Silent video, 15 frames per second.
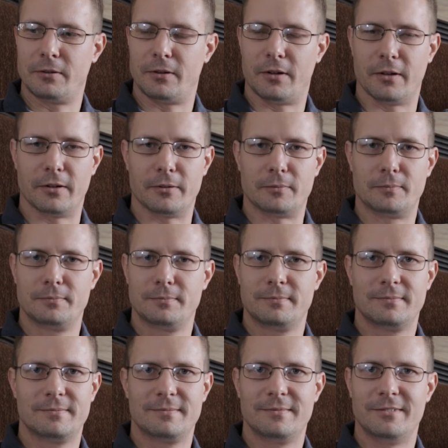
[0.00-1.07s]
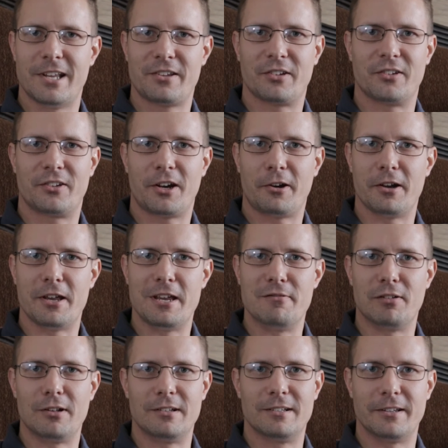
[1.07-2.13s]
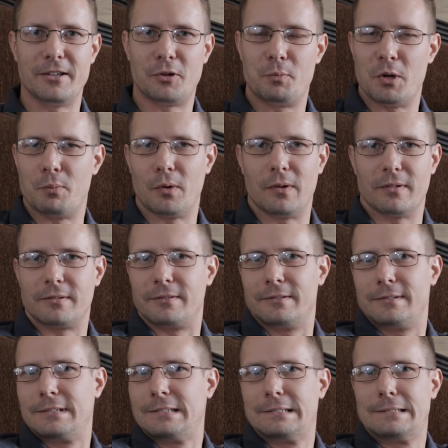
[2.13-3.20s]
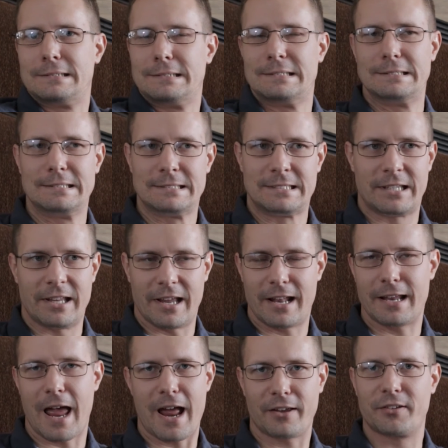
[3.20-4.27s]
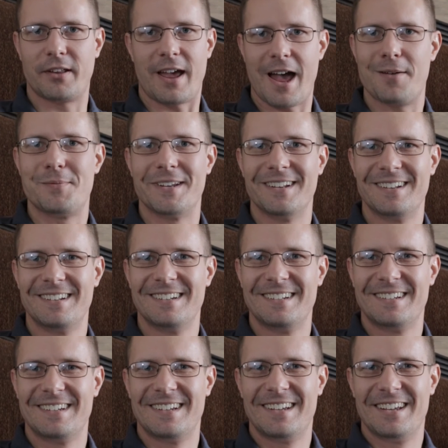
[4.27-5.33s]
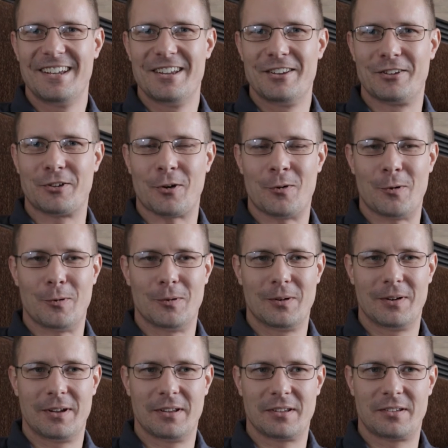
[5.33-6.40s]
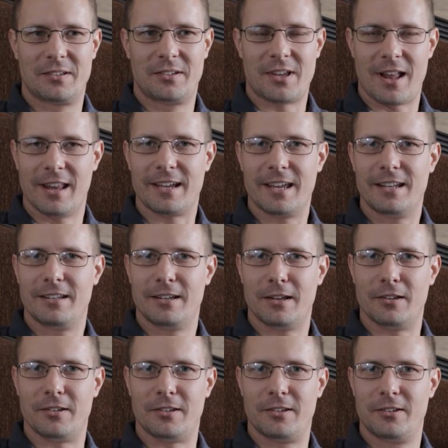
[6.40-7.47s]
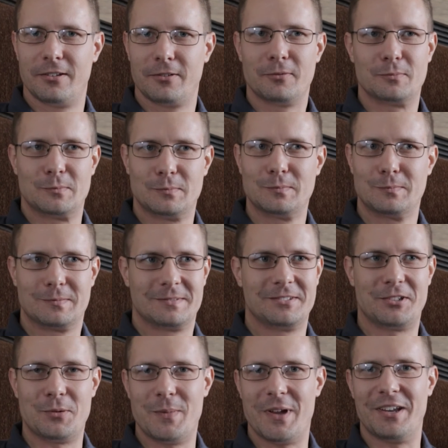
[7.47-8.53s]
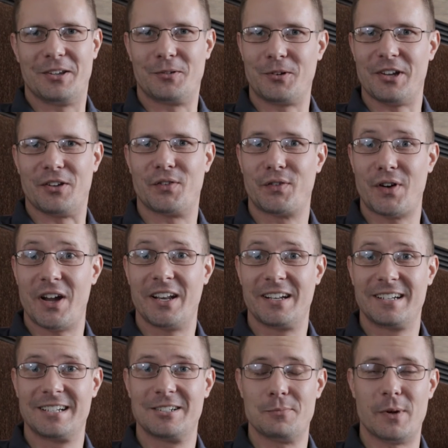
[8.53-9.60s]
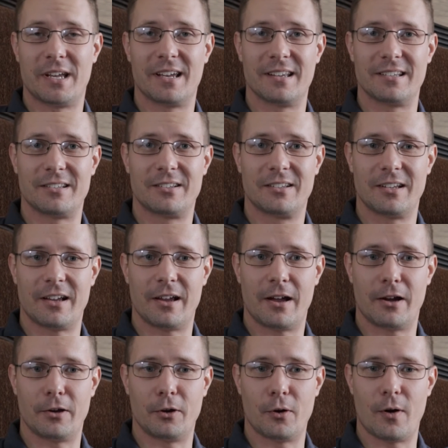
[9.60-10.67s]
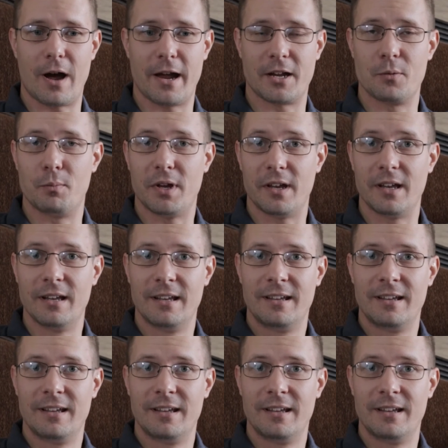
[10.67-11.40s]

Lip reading: the necessary evil, and these people, it has to happen. So selling it is, to me, it's fun because I can be